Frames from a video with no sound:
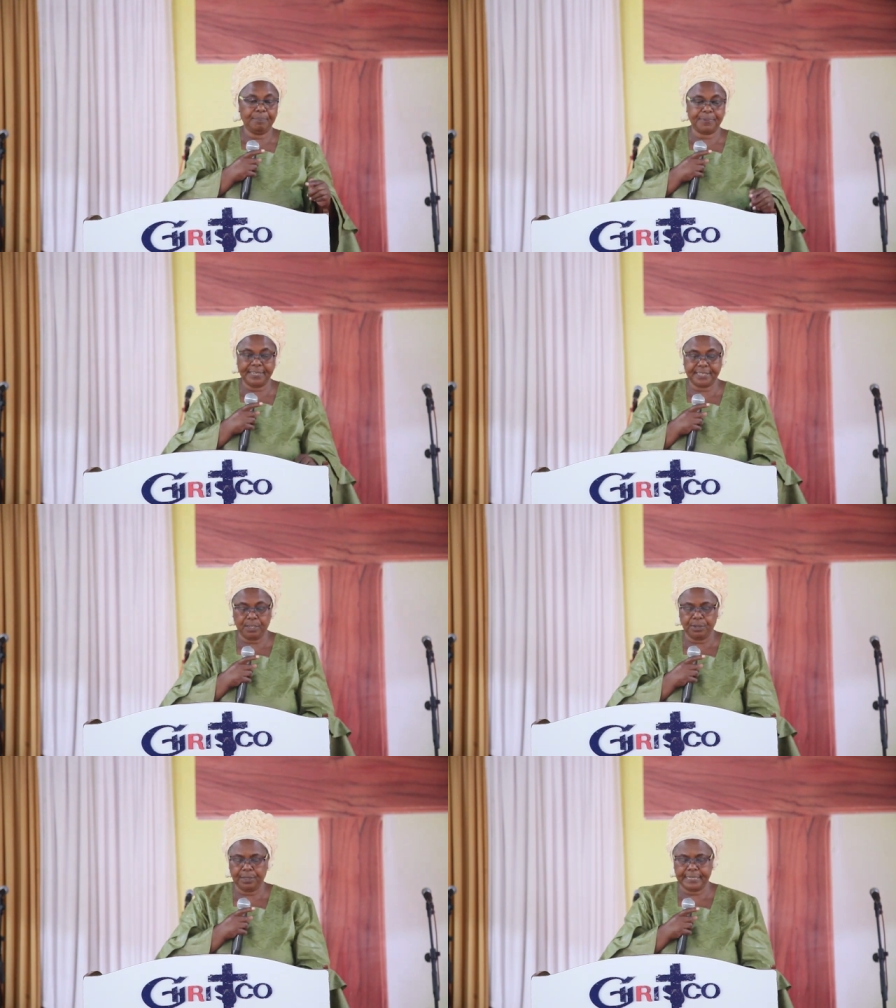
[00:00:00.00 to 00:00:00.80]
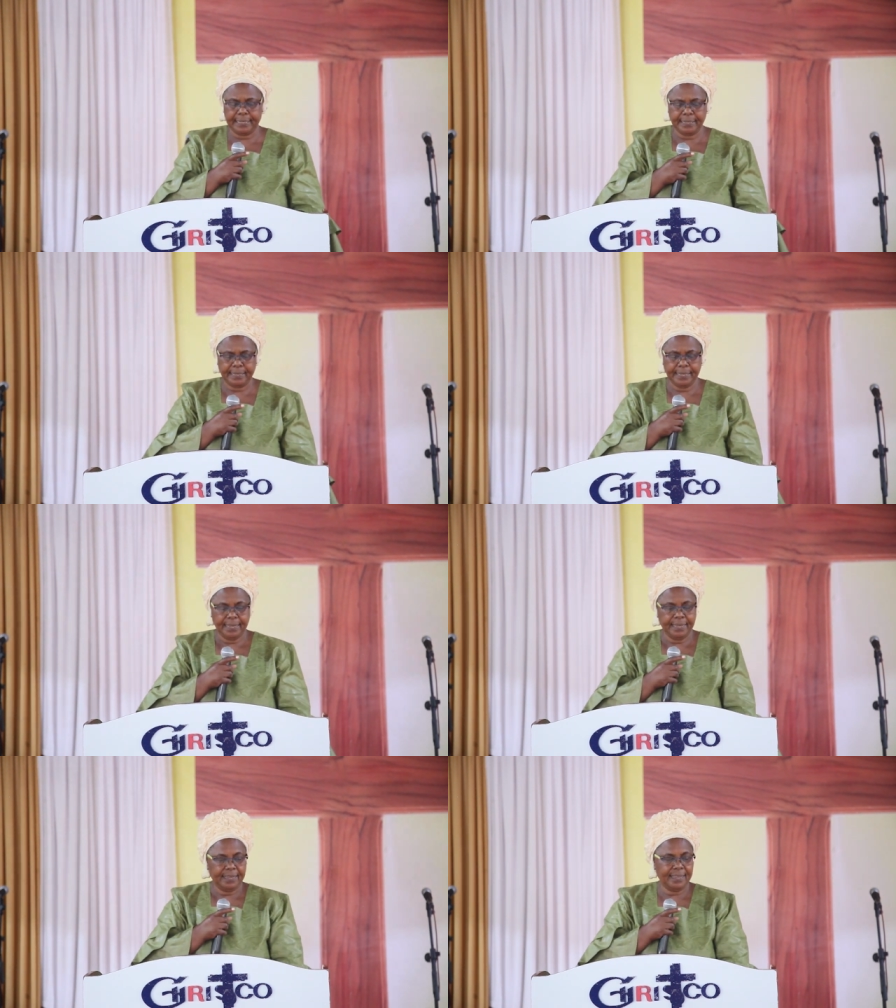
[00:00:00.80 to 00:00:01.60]
Praise the Lord.
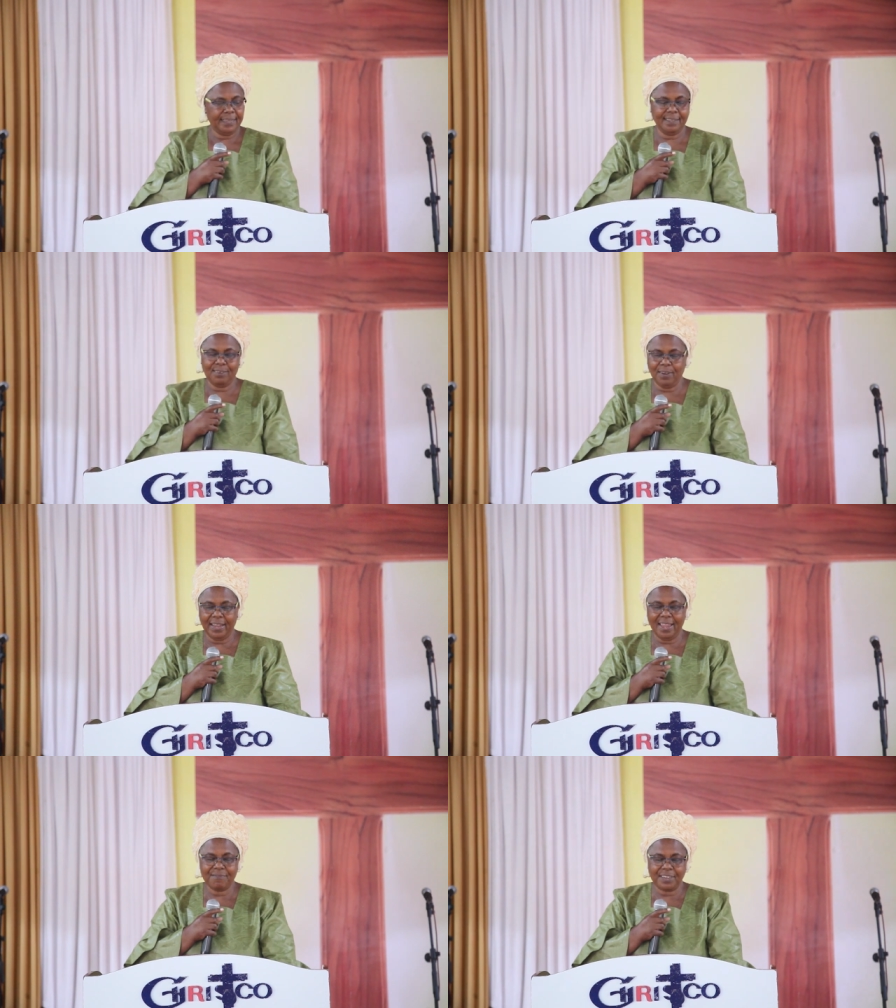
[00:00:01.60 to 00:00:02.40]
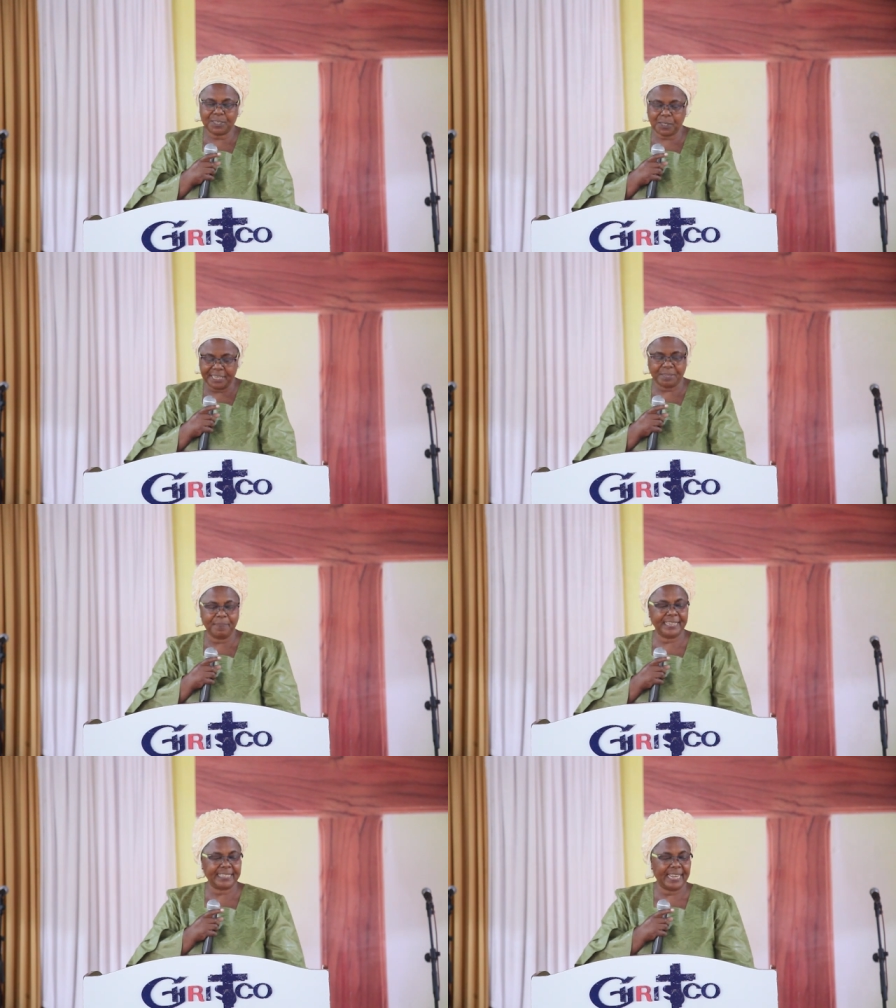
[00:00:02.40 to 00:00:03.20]
You know, every
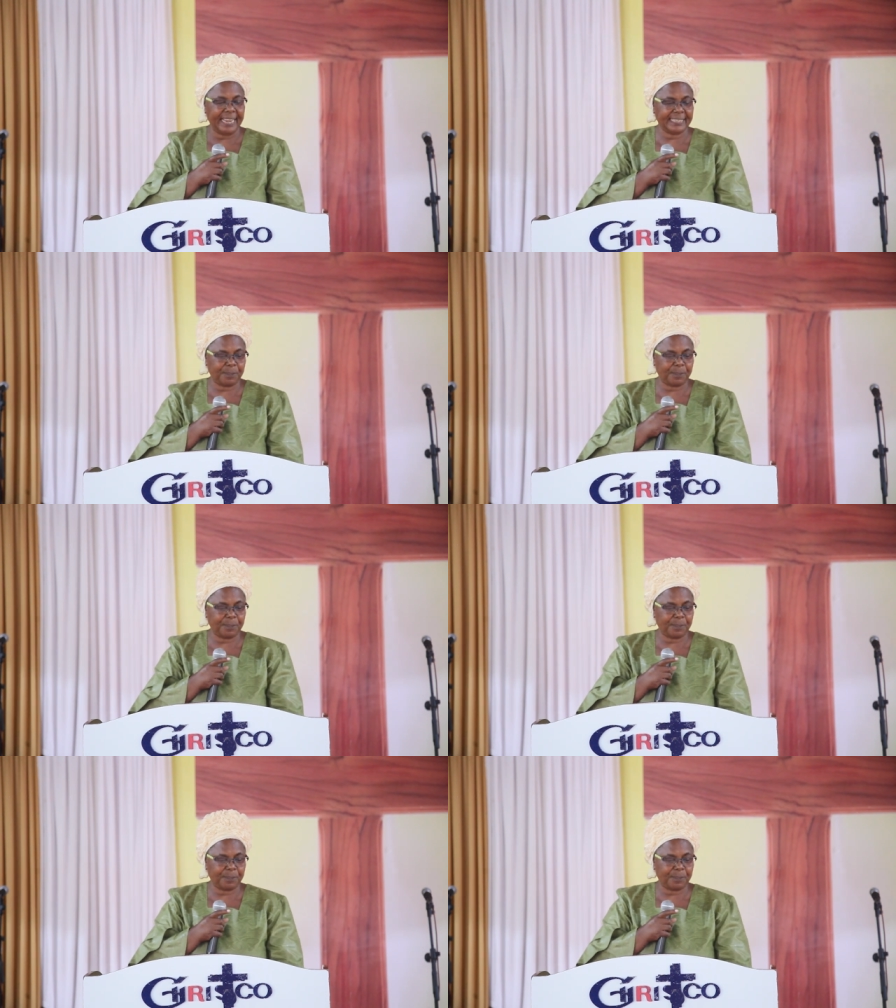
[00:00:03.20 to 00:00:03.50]
statement I